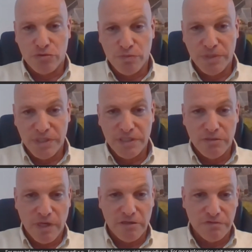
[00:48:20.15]
to be
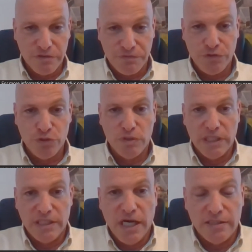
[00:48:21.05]
one of the few
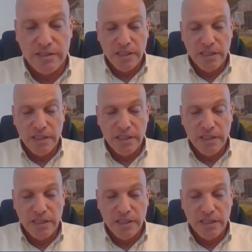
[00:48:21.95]
that got